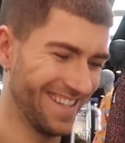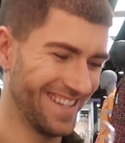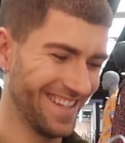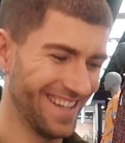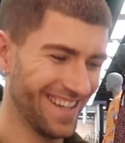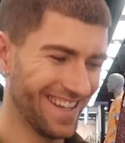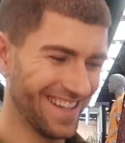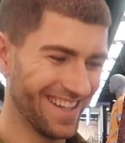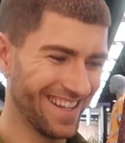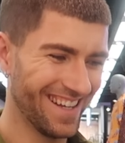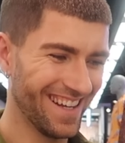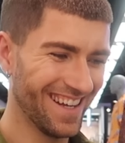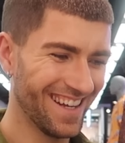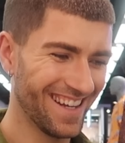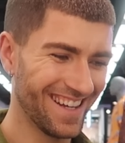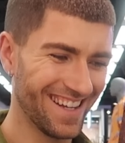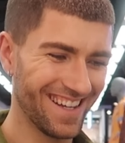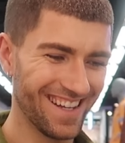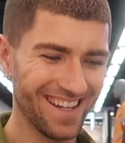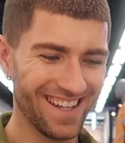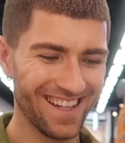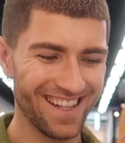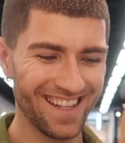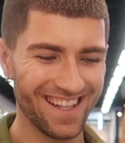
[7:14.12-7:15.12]

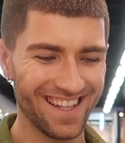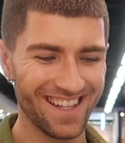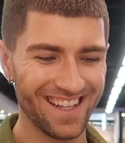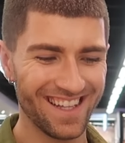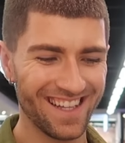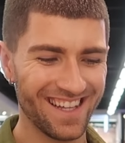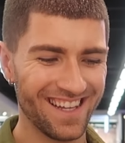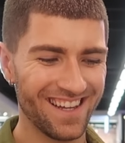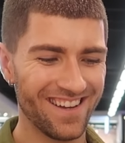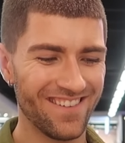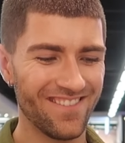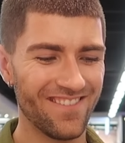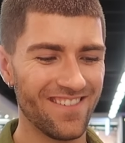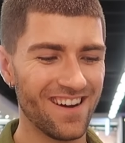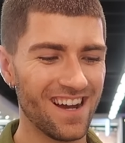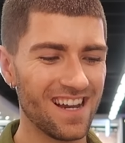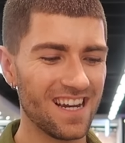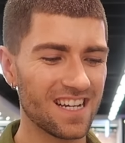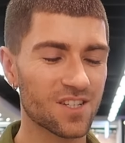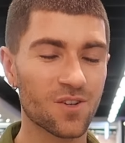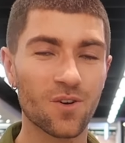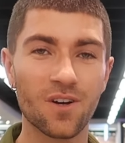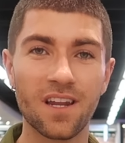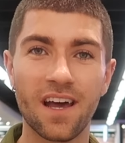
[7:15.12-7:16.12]
Right,
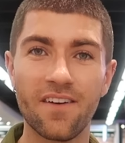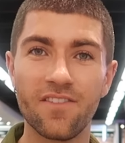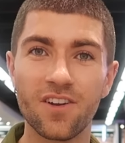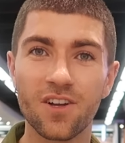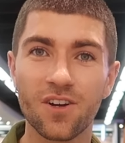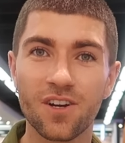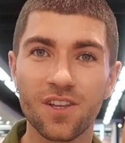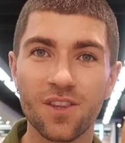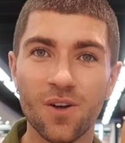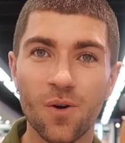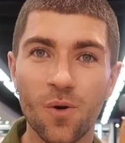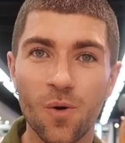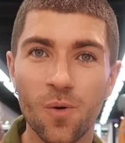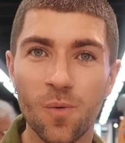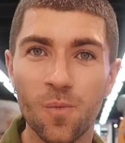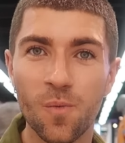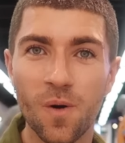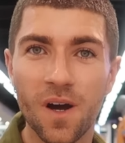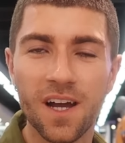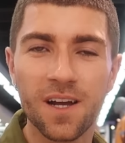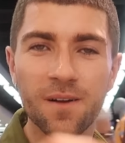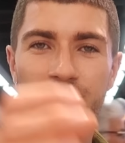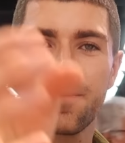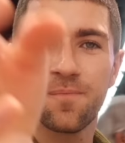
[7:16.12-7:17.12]
let's go and have a look in the
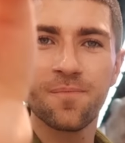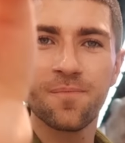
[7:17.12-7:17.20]
homeware.